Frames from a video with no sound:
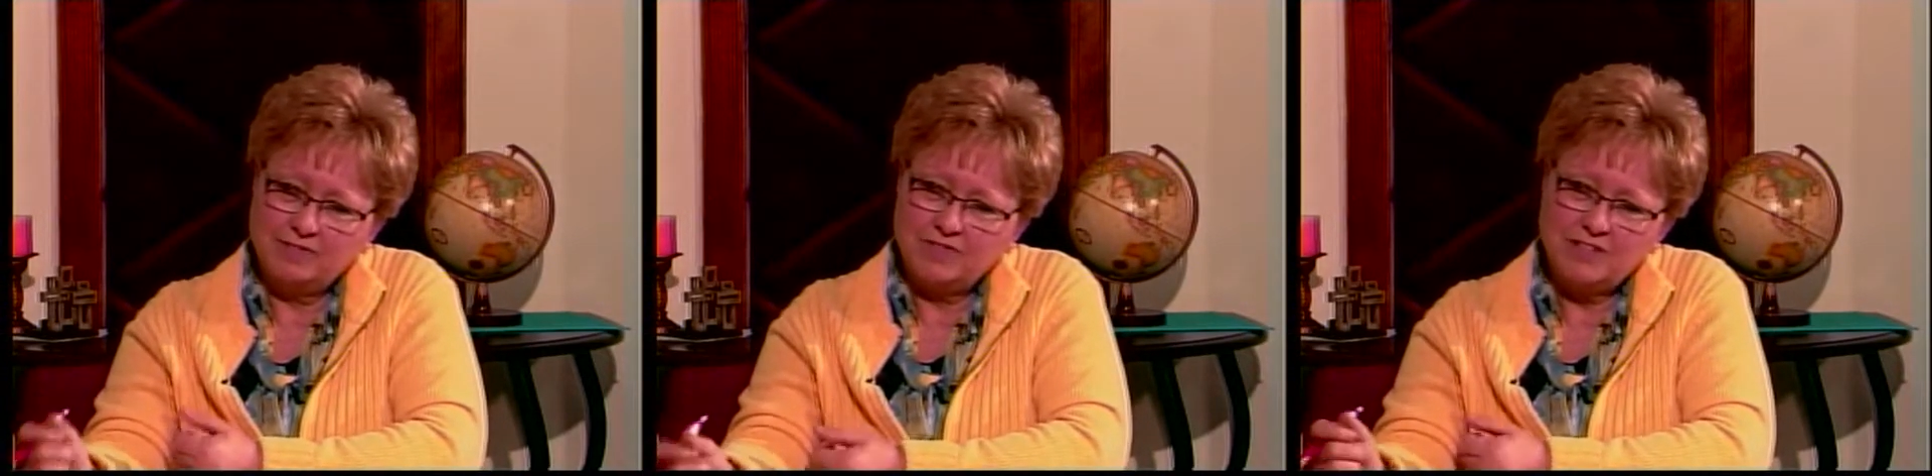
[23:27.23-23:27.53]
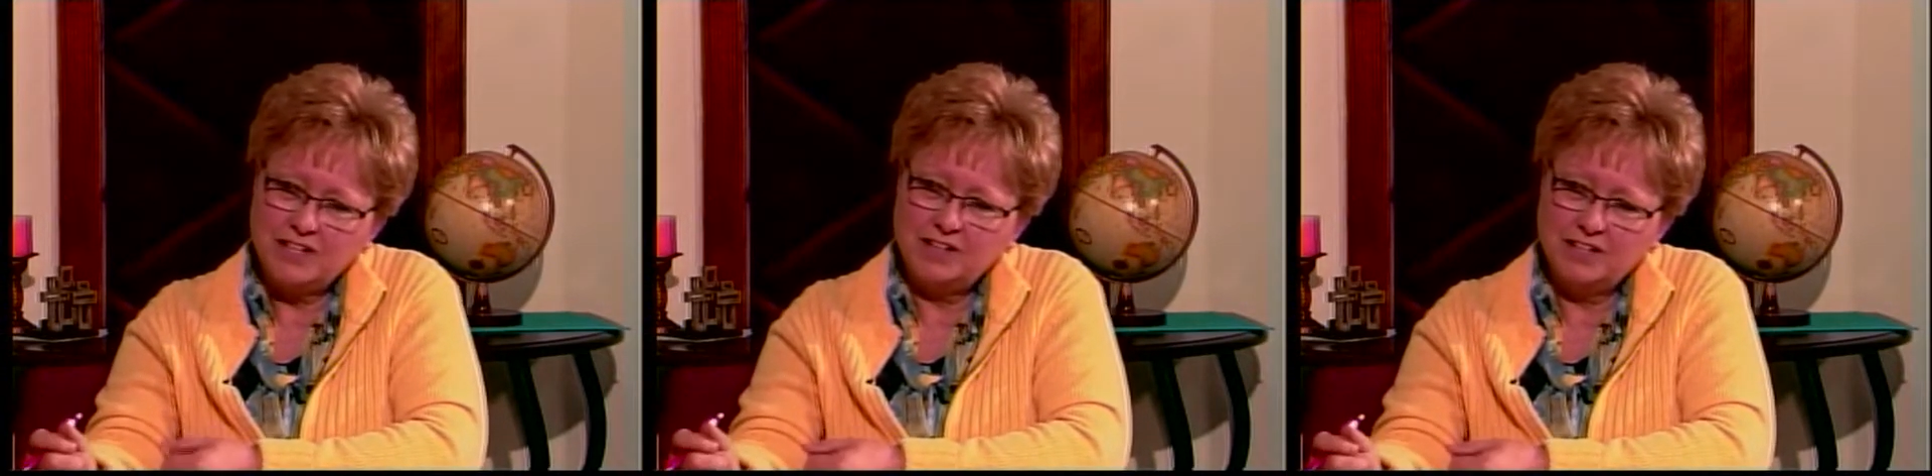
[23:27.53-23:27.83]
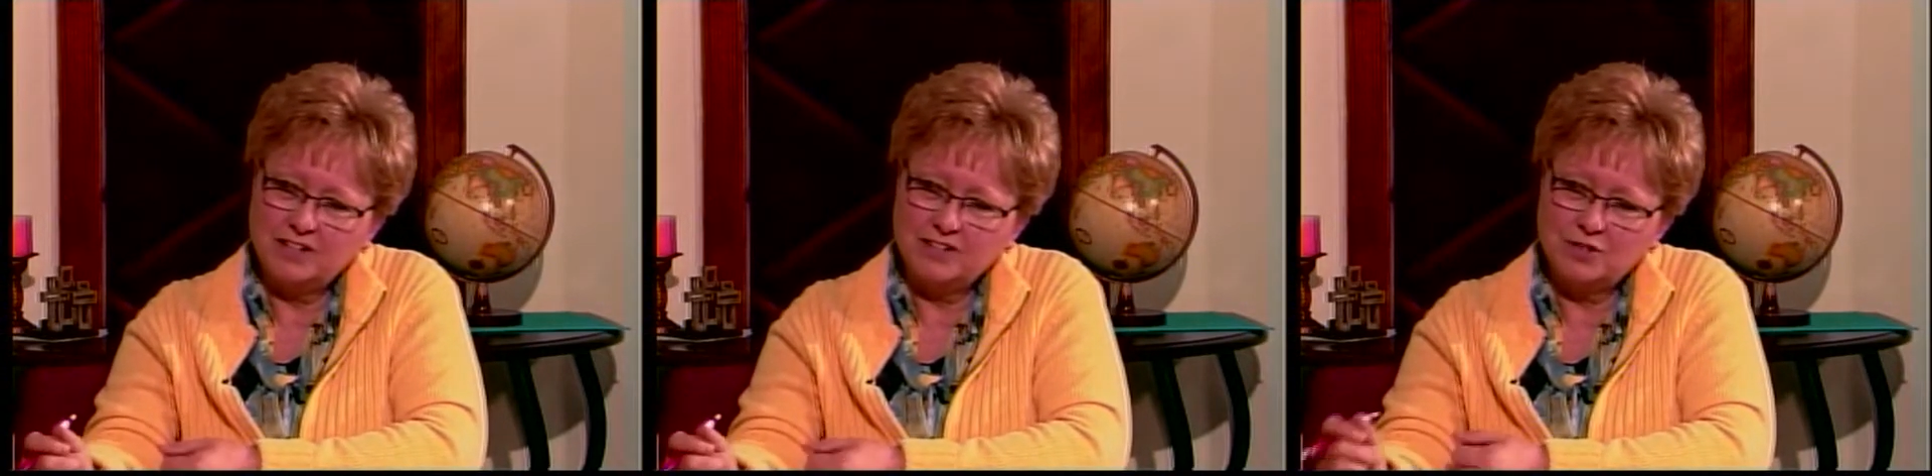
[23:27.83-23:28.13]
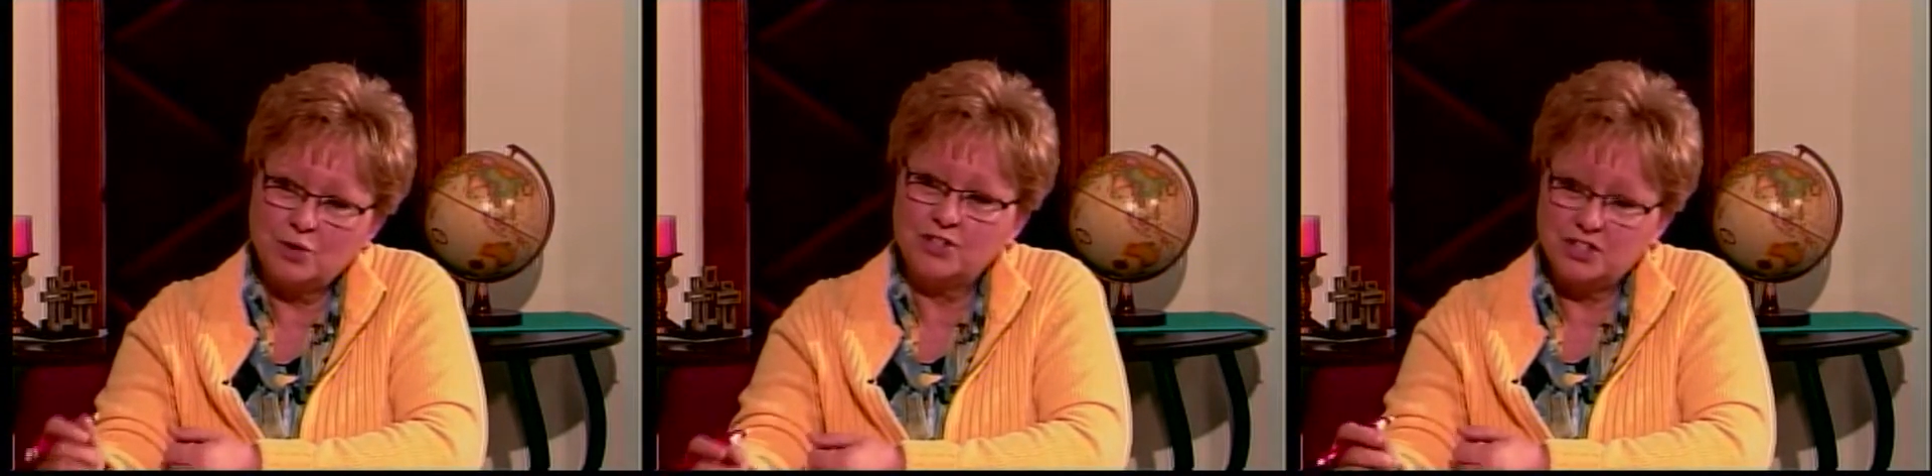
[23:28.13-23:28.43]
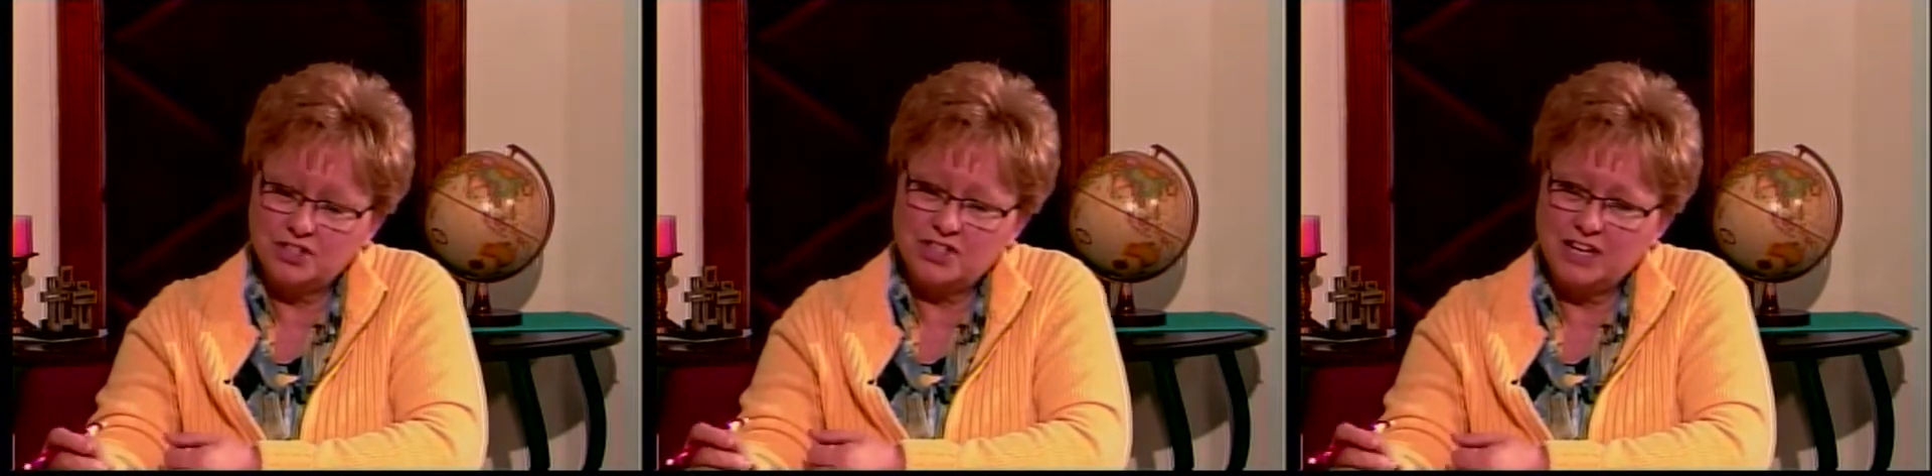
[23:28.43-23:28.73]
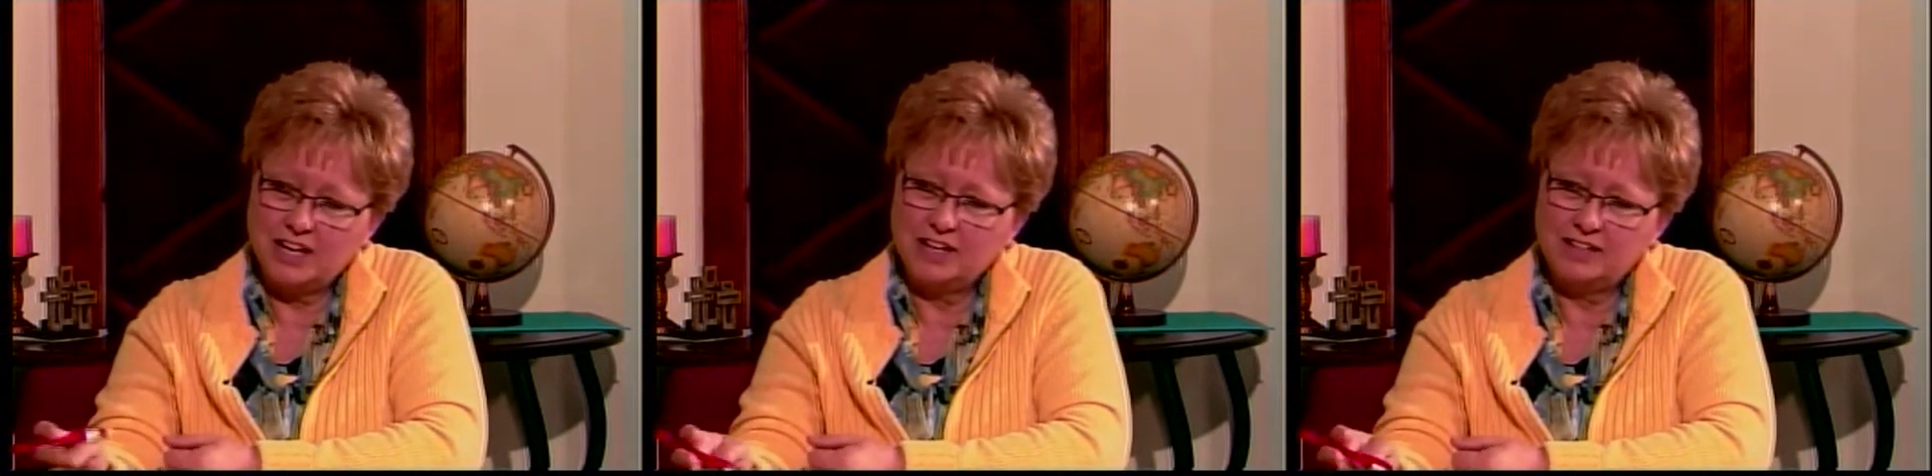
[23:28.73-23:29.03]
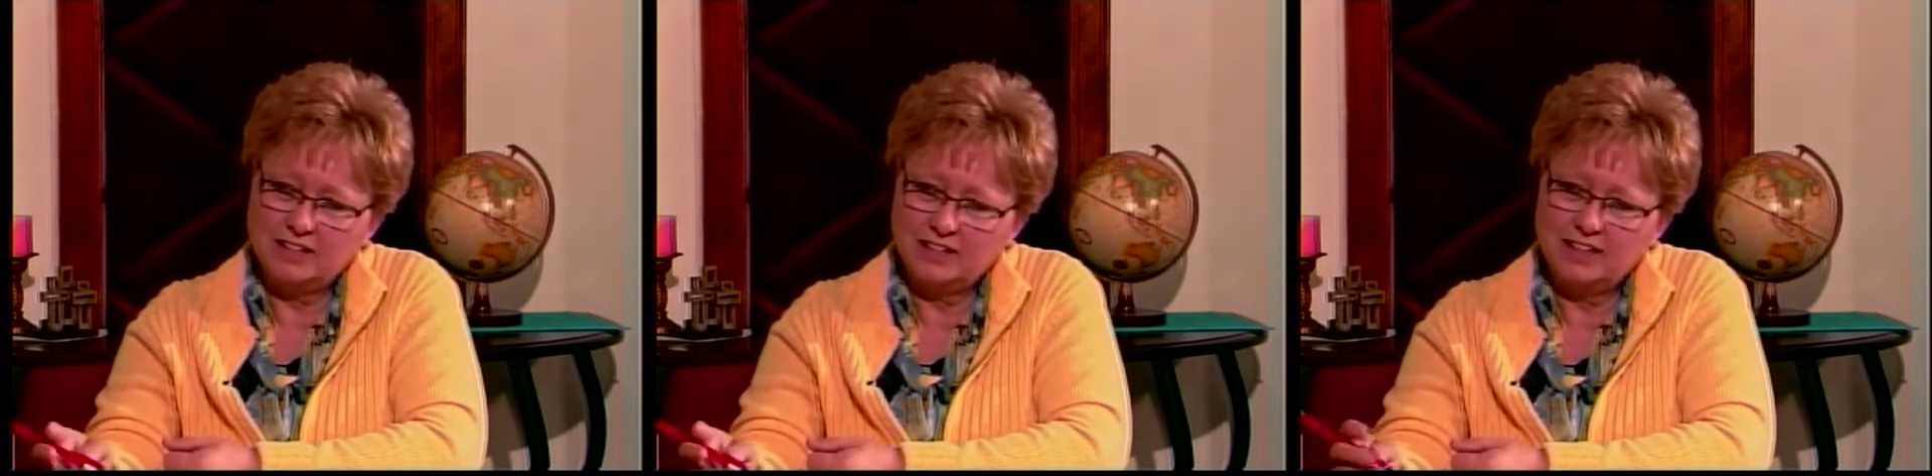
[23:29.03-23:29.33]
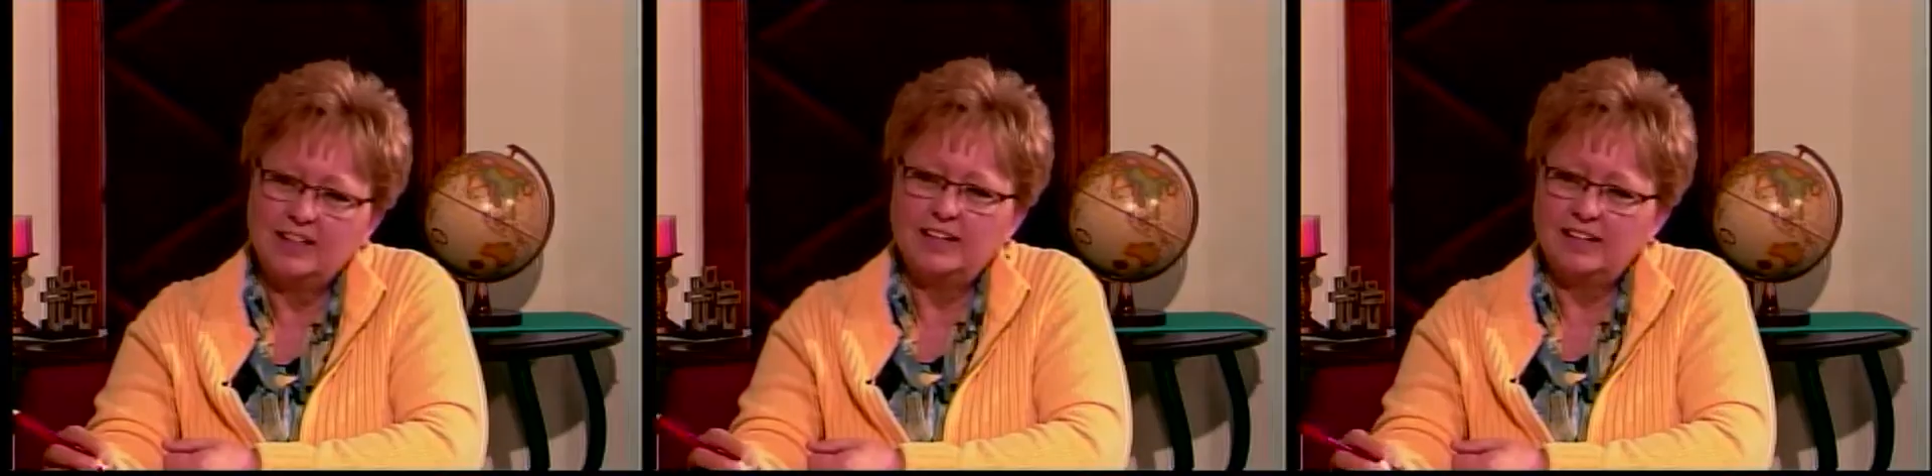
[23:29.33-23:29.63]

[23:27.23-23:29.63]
15 years 15 or years. just did just did we just